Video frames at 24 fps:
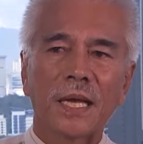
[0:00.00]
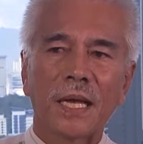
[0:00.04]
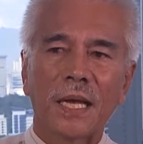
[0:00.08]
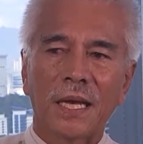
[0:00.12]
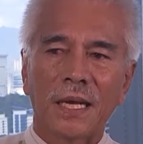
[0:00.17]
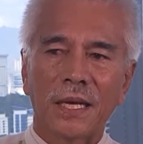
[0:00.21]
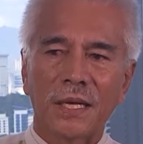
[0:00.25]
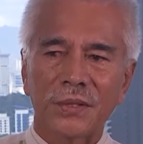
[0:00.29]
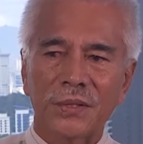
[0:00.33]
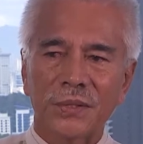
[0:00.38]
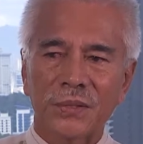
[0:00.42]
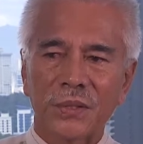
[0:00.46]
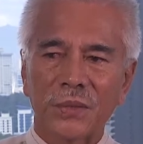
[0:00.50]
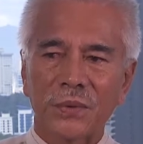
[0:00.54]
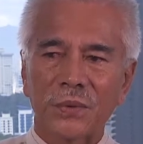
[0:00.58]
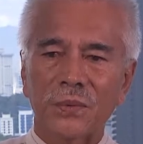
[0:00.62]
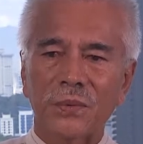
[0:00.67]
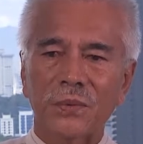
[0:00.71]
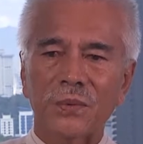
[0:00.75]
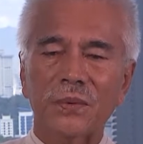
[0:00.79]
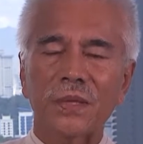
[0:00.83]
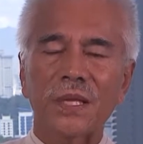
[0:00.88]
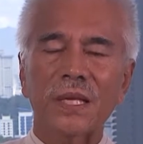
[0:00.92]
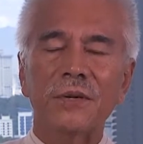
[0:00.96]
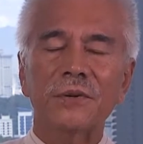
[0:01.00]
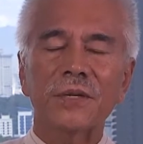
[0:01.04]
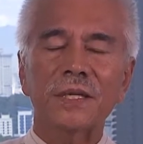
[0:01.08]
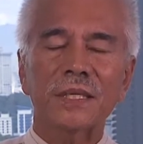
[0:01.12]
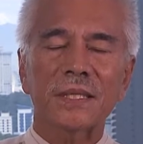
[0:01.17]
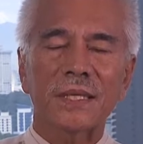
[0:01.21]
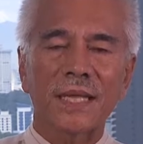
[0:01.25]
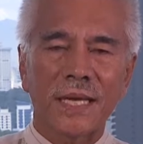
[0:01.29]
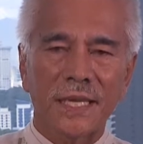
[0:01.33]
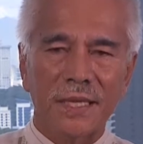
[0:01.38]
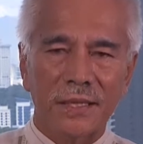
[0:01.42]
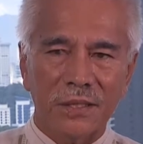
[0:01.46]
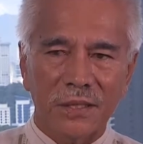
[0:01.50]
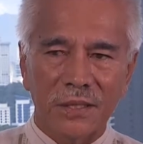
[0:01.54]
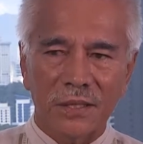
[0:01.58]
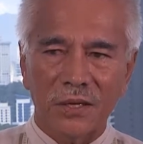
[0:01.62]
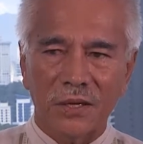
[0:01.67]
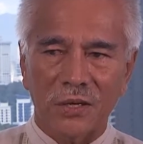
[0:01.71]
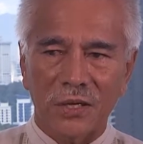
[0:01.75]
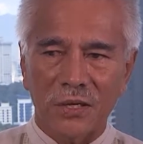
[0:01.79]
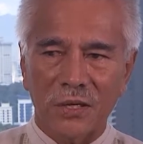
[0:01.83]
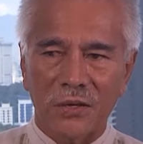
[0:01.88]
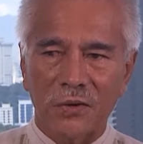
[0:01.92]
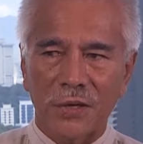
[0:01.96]
And so there is that
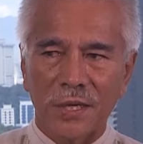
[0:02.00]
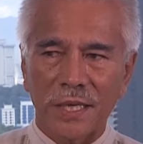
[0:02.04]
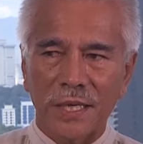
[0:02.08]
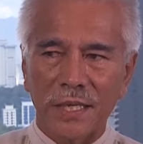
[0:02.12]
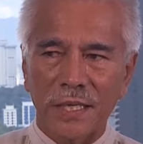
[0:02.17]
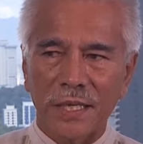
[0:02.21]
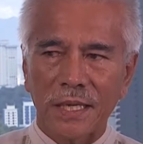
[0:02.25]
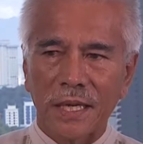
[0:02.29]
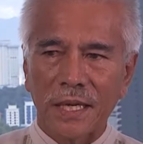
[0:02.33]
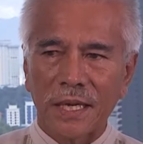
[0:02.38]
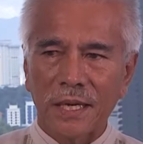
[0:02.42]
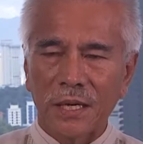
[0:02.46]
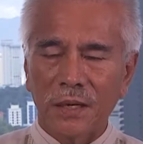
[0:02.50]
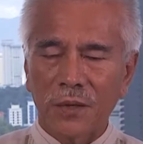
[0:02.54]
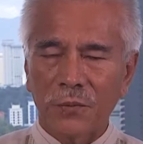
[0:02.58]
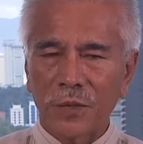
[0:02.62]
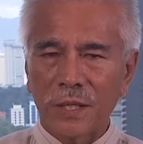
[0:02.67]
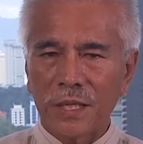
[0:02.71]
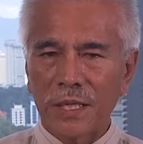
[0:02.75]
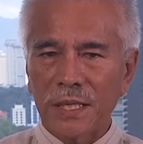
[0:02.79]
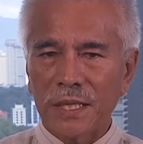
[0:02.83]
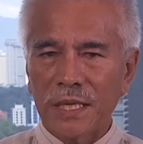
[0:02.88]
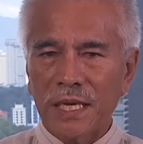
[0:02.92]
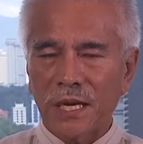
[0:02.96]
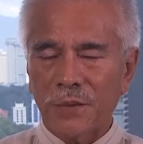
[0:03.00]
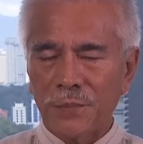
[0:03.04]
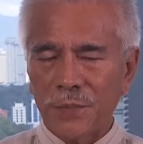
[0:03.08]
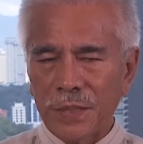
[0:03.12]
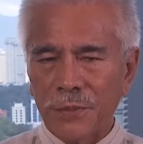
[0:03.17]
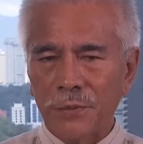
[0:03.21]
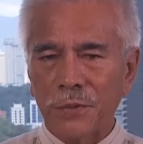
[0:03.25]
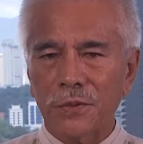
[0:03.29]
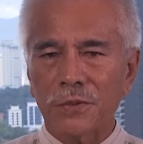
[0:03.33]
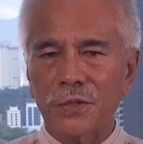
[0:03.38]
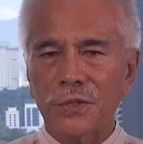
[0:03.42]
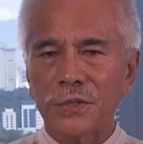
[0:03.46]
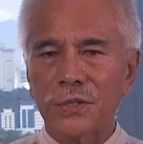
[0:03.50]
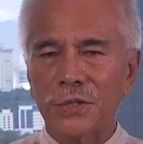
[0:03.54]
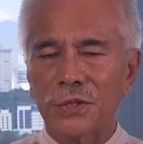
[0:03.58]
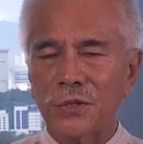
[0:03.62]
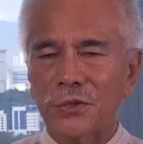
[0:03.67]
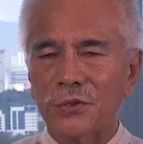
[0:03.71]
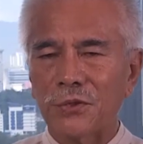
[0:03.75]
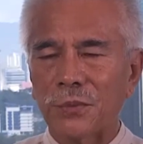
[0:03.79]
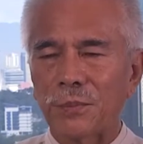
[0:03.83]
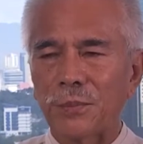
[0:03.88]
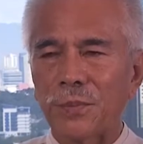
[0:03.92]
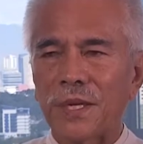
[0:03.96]
ongoing. Our people
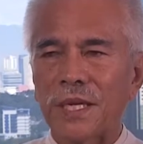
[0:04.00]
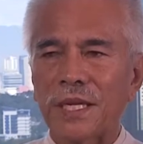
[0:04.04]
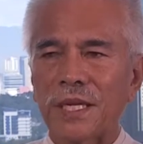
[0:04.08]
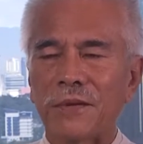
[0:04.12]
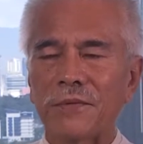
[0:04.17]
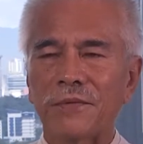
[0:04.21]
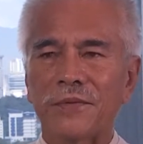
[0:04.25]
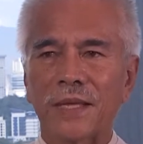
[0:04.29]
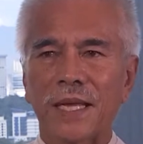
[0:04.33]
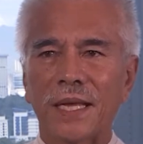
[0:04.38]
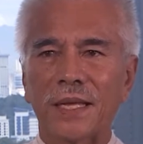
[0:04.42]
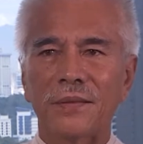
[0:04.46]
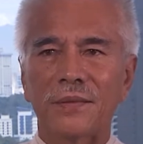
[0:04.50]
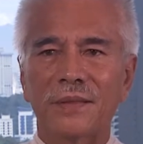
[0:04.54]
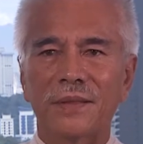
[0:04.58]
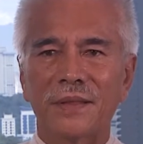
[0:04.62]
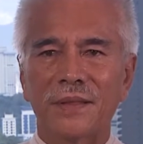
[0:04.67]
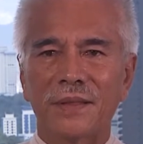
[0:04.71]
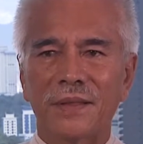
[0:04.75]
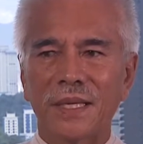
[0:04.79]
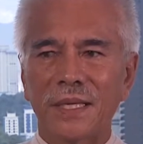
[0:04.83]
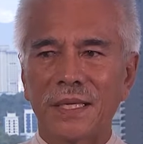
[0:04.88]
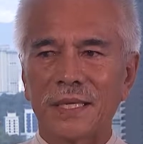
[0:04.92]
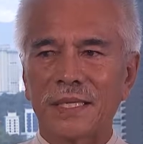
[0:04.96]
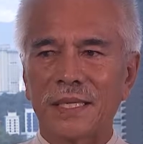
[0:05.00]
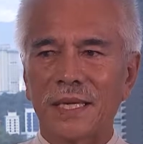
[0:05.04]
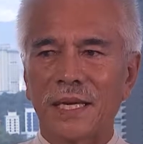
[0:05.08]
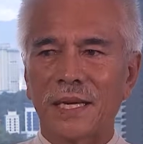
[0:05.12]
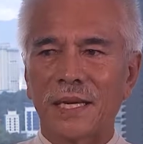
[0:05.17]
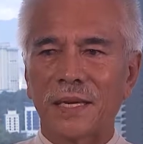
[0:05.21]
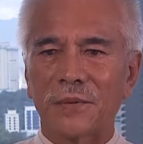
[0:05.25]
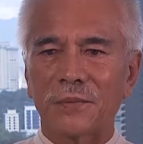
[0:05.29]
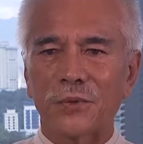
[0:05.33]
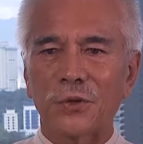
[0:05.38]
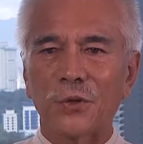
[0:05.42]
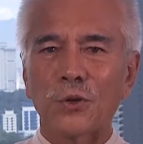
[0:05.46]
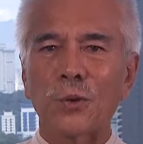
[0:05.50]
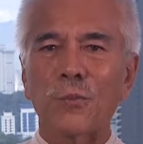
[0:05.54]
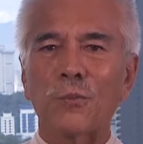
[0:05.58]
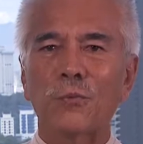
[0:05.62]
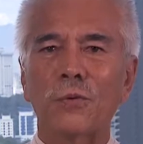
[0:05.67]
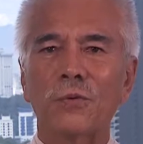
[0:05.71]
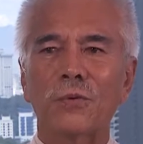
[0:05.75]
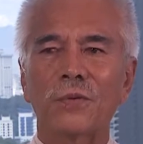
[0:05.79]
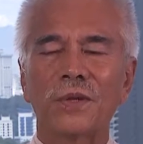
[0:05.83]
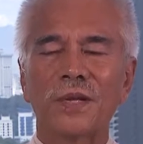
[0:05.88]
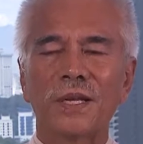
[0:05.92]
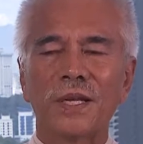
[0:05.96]
continue to believe that these are the
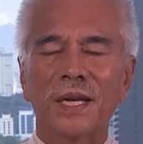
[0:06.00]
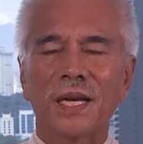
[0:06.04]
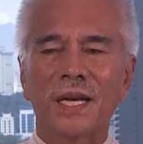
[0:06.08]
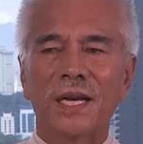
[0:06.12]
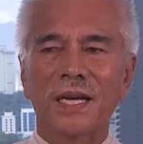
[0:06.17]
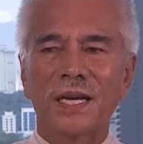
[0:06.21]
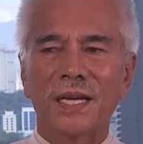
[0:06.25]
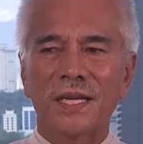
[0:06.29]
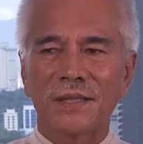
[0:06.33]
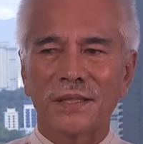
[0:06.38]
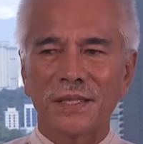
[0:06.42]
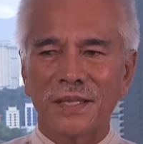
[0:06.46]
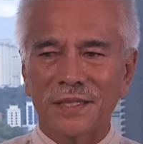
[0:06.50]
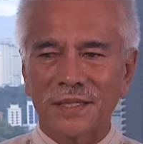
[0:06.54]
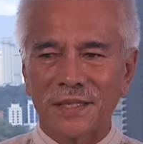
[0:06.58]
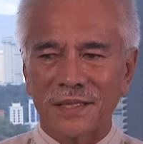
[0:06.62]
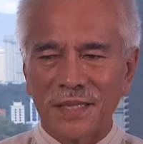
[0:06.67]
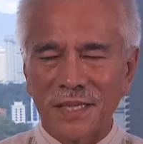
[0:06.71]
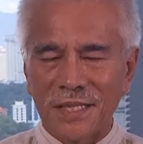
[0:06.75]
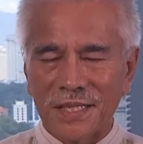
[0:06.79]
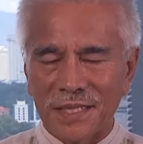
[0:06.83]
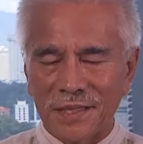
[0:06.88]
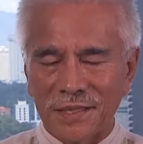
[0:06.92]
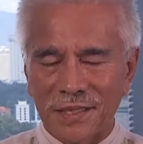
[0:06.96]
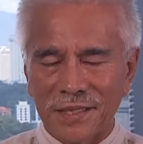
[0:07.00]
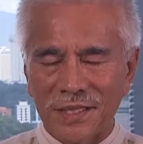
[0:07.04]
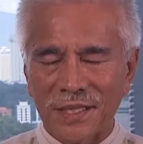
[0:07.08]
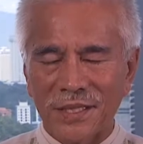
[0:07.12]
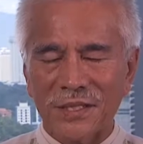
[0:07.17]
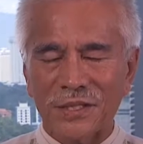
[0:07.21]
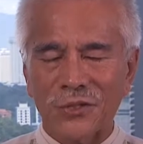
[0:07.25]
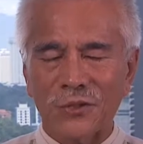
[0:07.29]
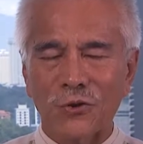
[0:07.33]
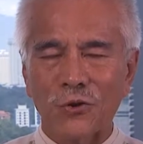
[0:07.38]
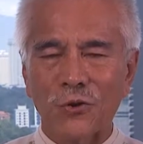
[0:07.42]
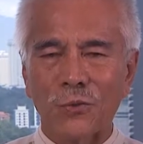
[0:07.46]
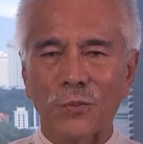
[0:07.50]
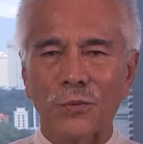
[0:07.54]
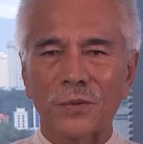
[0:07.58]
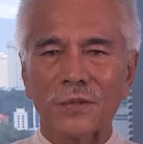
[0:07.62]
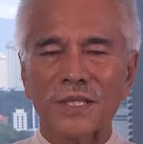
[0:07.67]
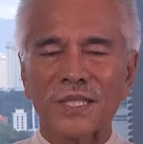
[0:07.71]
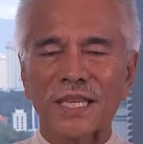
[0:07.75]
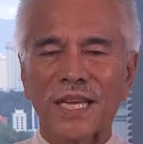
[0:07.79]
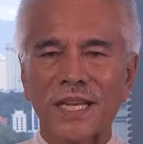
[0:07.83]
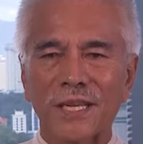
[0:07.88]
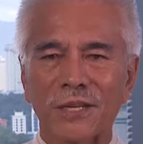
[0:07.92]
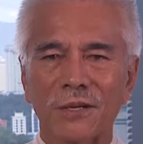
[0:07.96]
normal this is the normal
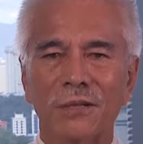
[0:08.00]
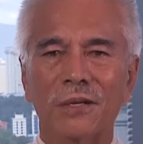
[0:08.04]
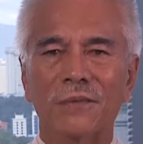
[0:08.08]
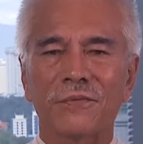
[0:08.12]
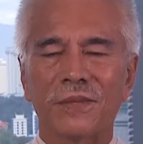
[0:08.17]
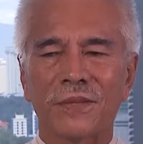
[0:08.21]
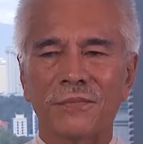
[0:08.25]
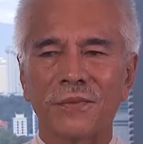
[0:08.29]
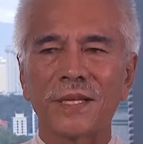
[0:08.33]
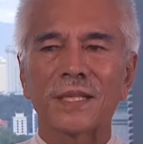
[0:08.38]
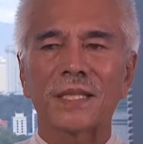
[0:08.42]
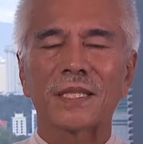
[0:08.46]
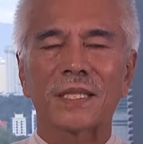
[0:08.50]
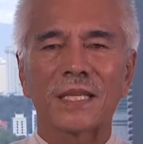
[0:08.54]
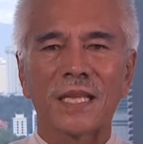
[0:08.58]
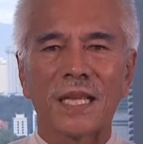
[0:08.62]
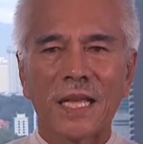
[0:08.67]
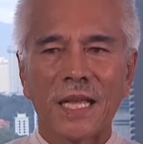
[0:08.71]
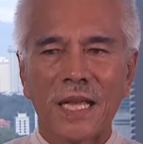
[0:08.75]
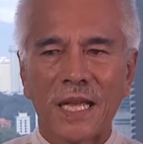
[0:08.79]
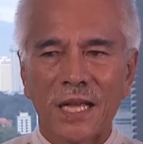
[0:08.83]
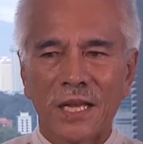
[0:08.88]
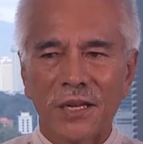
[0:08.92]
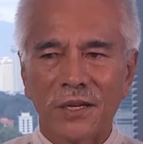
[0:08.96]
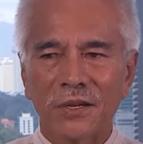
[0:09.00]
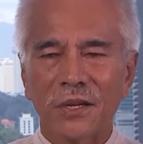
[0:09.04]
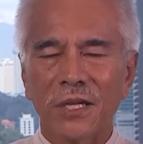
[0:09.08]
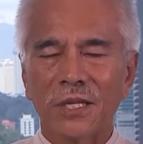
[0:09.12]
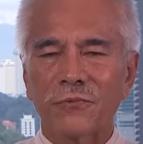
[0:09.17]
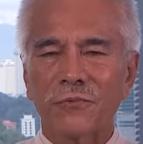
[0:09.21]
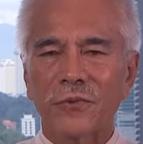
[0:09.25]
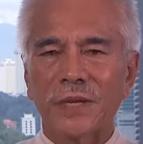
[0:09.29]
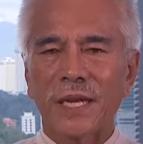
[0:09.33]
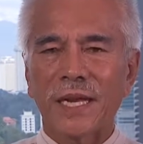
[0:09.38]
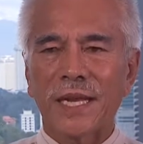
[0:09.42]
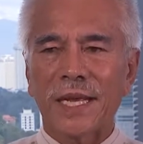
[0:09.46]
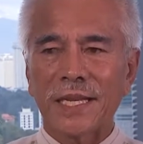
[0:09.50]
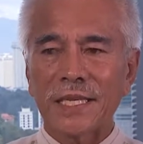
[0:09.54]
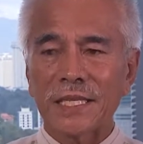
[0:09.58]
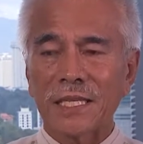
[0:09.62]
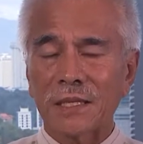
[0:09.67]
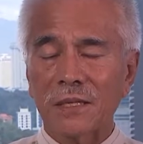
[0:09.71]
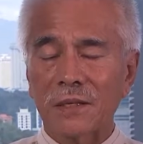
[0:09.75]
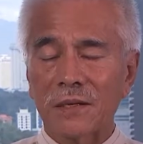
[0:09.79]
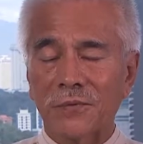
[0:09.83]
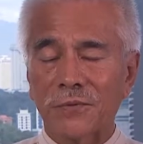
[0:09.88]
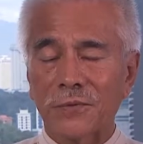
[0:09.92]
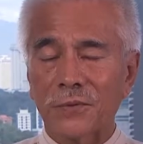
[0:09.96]
cycle of events, not
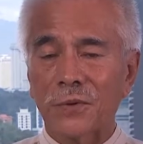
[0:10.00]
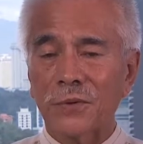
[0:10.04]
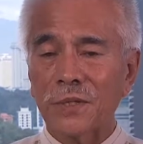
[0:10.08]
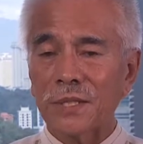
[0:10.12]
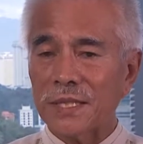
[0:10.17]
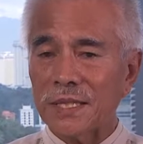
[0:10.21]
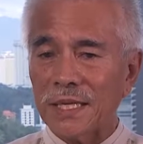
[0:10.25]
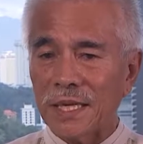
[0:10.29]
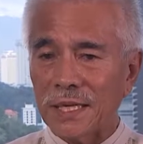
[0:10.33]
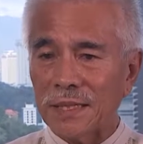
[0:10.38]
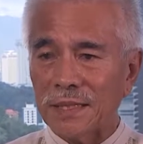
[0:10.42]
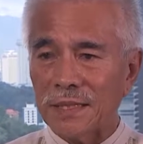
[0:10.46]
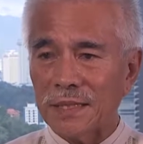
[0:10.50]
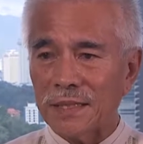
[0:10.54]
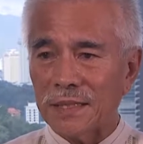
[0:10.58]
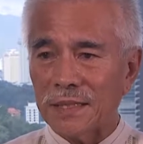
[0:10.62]
realizing of course that